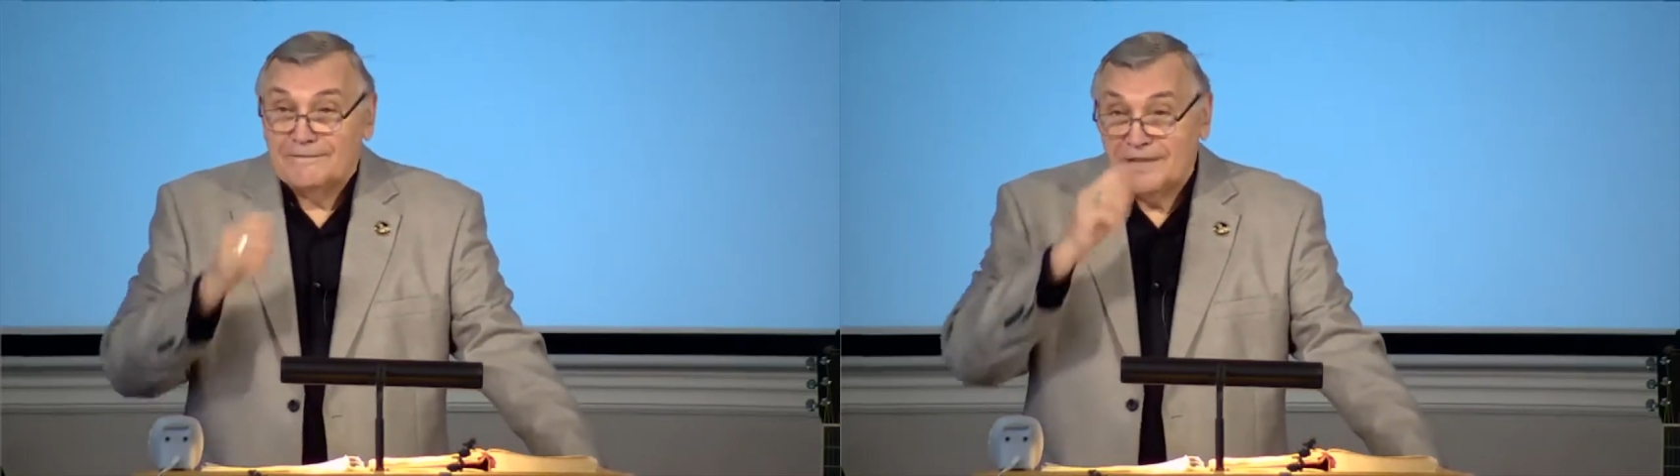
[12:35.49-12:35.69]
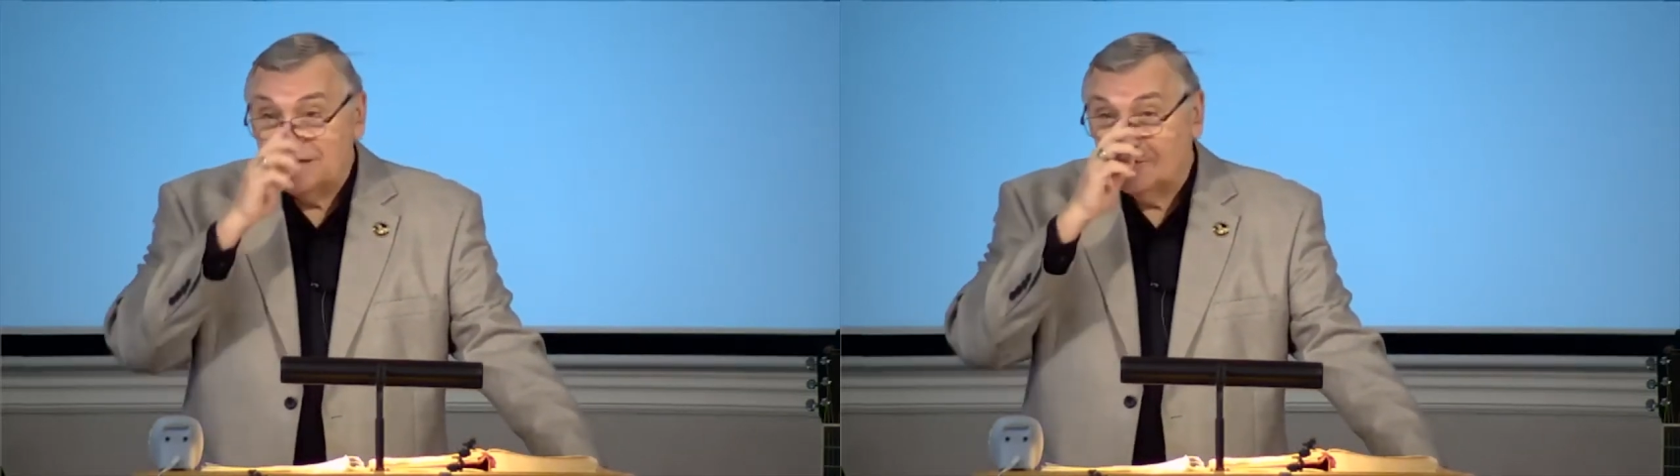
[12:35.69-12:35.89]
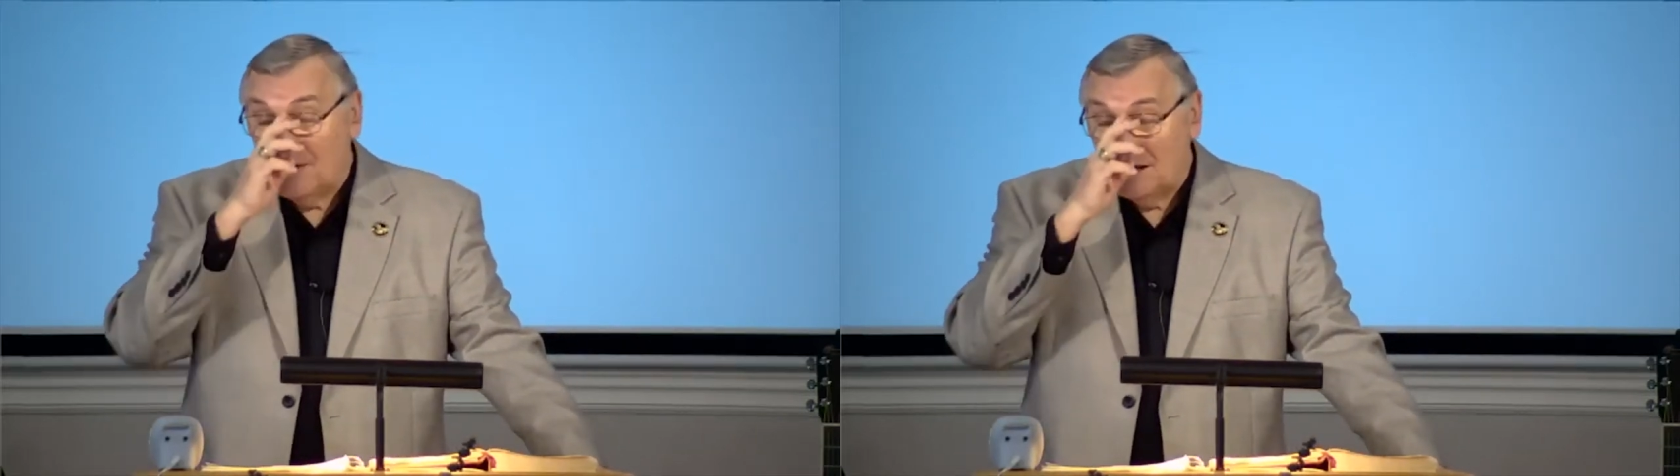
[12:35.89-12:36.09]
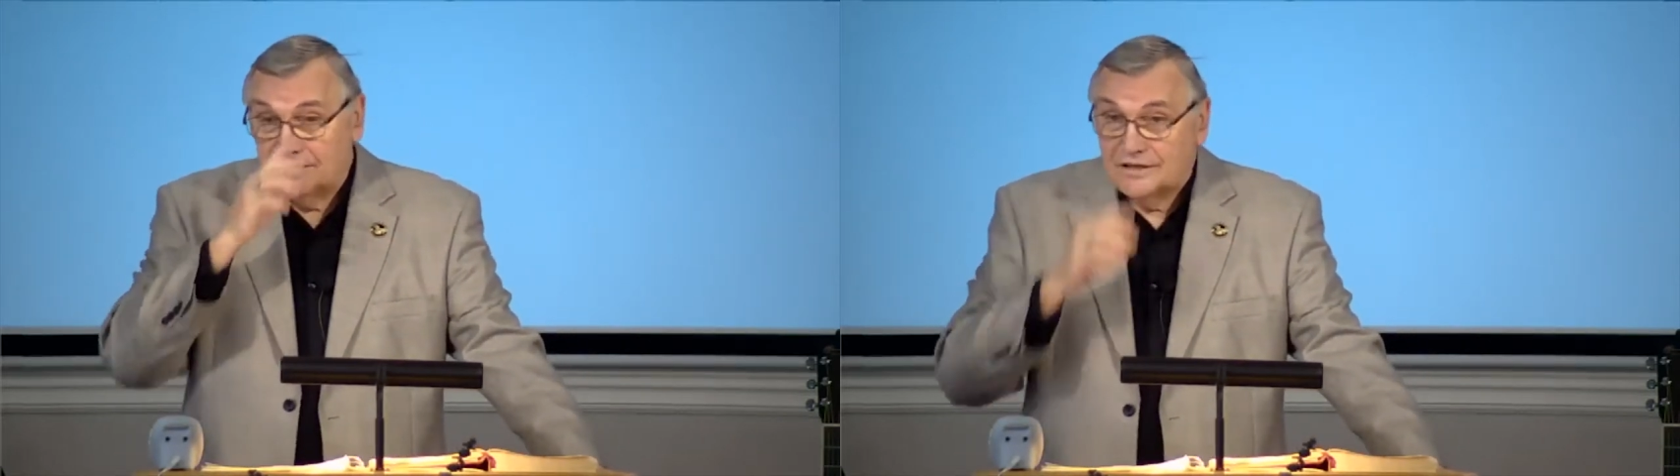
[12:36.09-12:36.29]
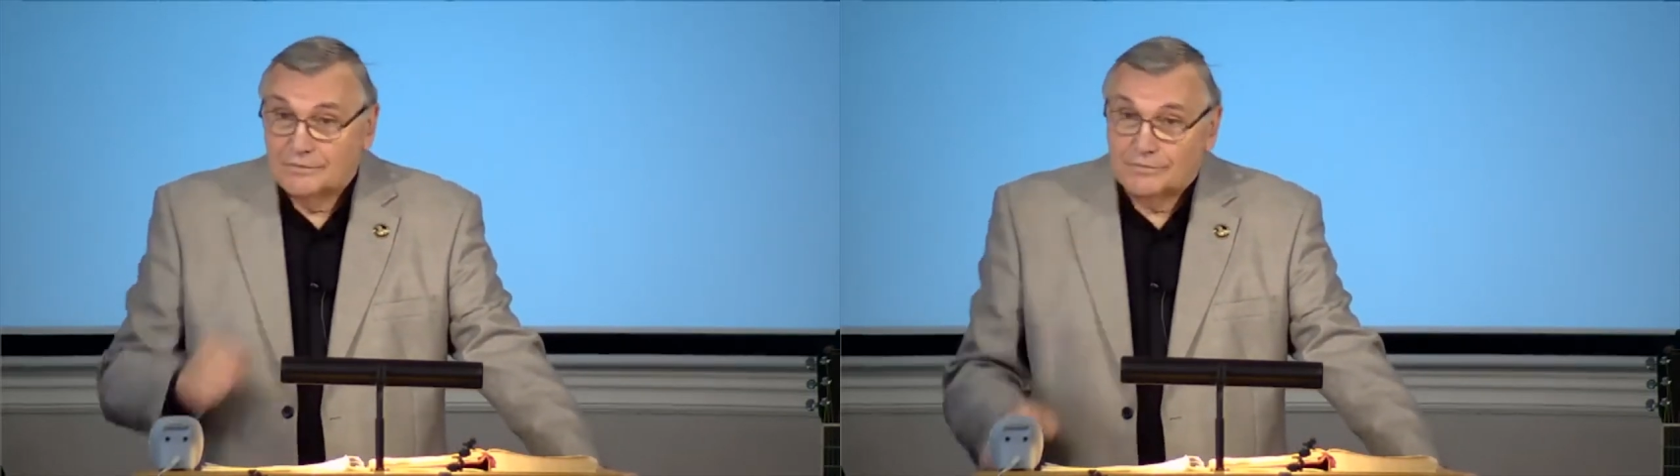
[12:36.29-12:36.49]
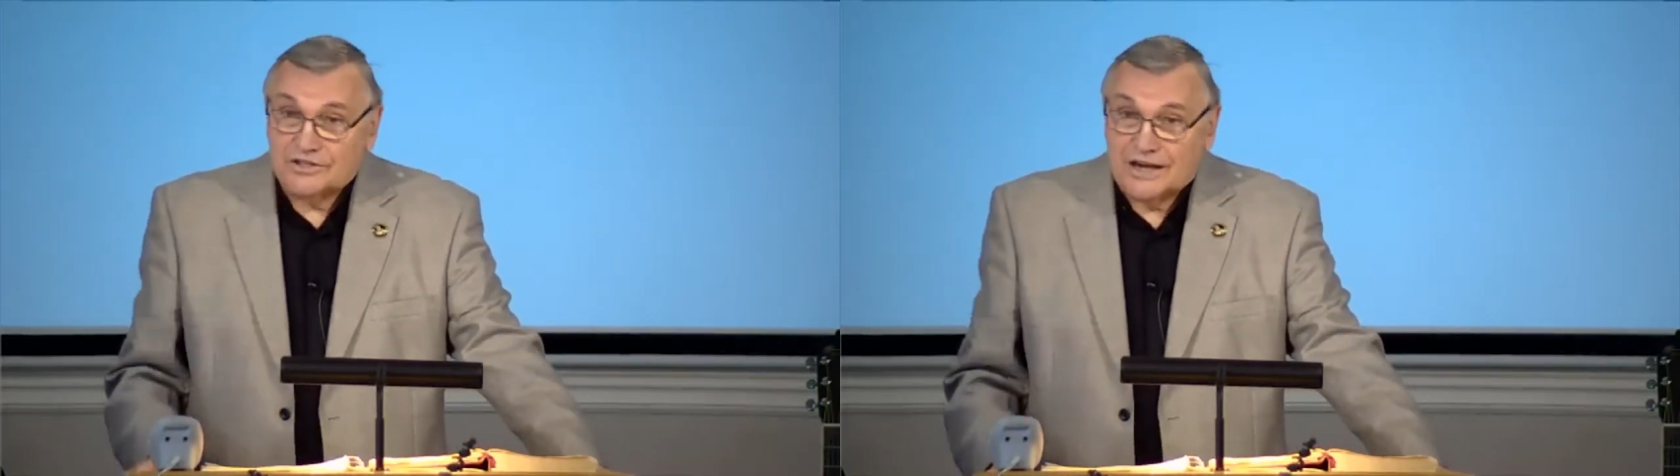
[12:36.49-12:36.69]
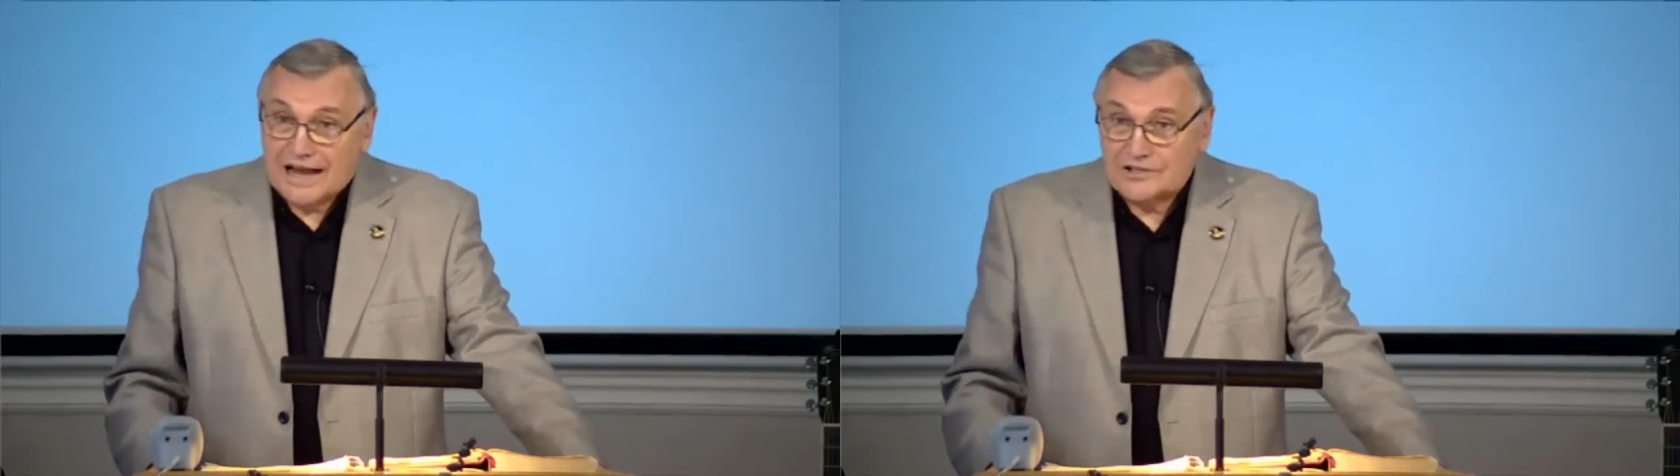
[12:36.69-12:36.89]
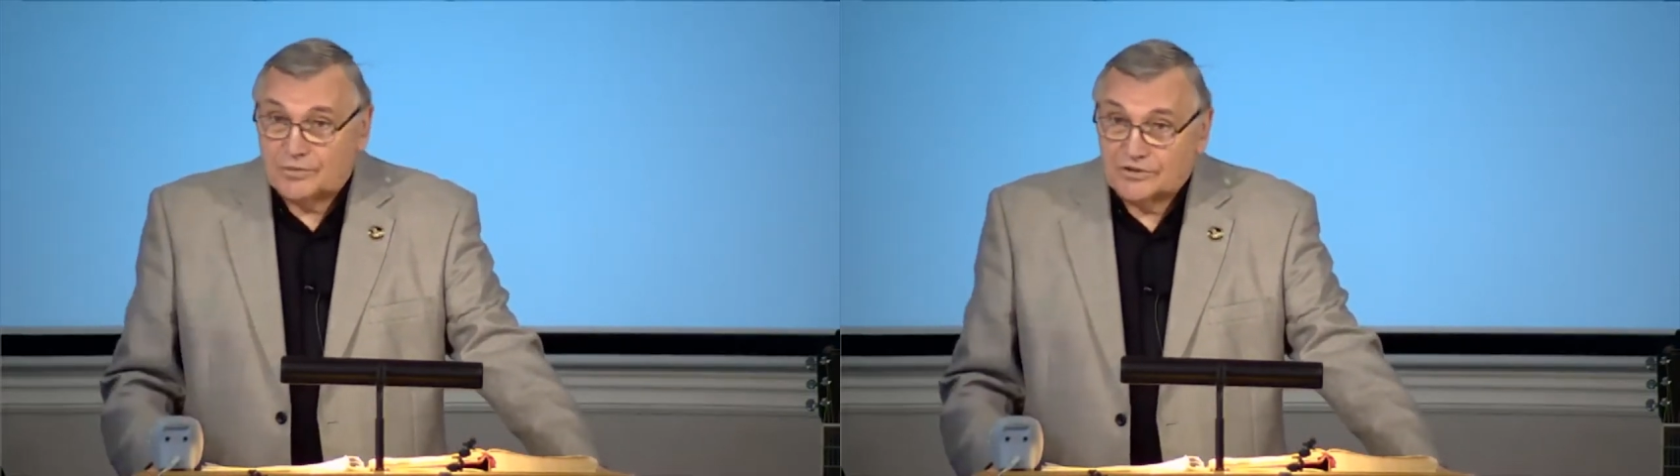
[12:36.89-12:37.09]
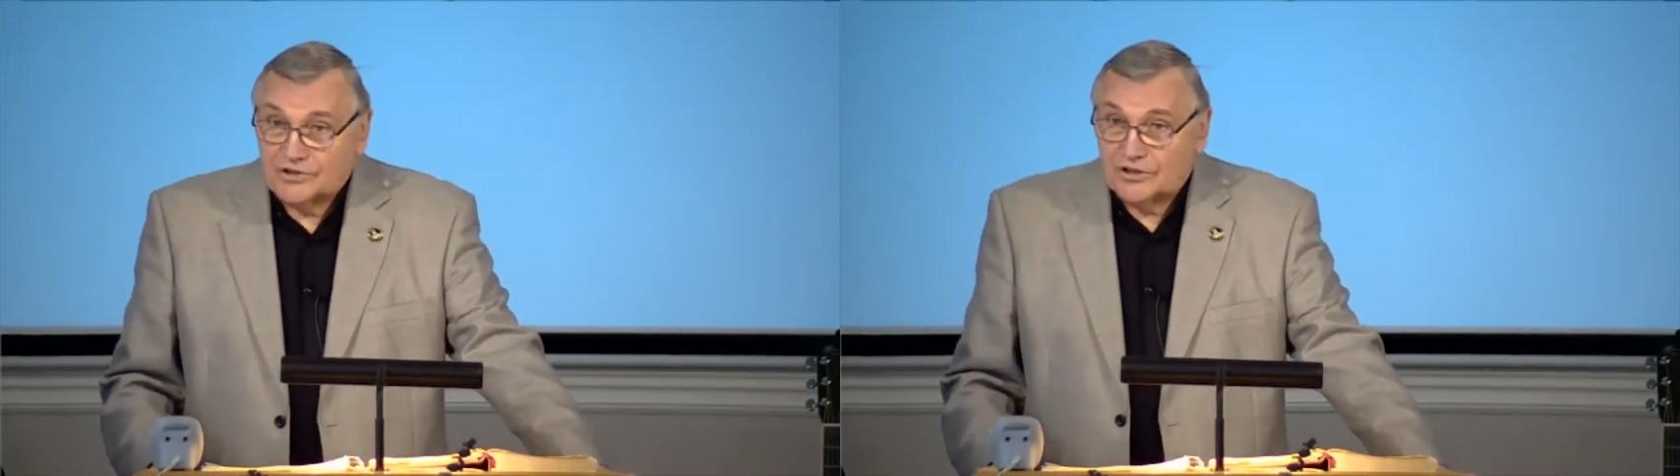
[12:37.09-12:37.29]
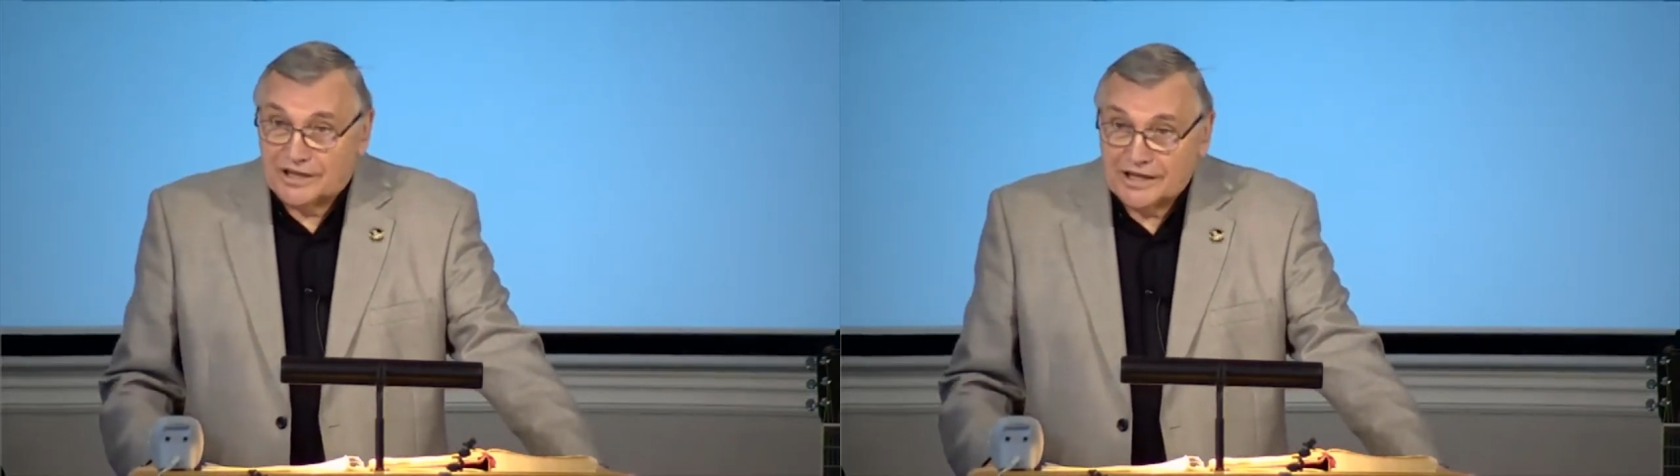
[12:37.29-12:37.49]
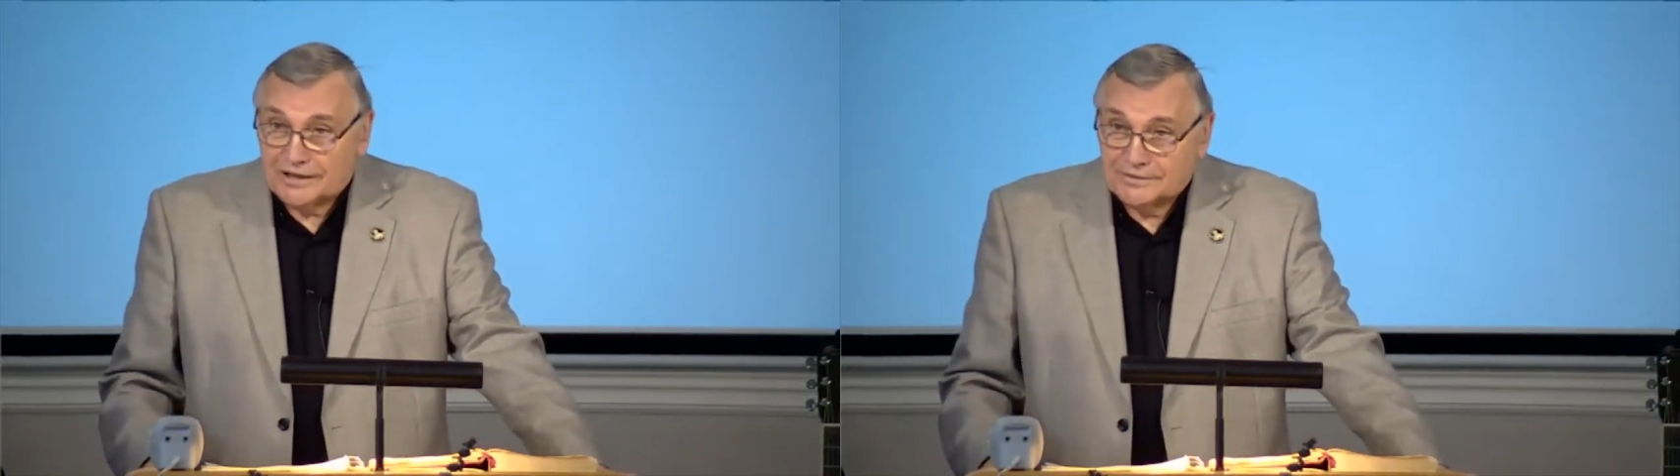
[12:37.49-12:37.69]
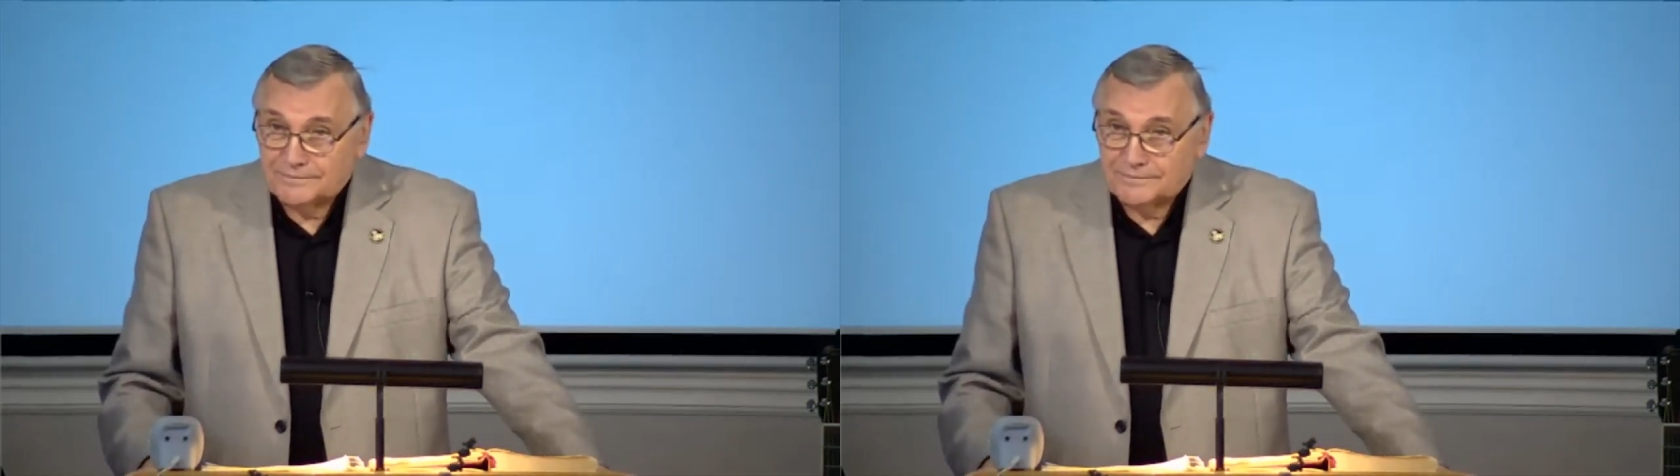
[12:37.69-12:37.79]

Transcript: that's about as much gospel as you get.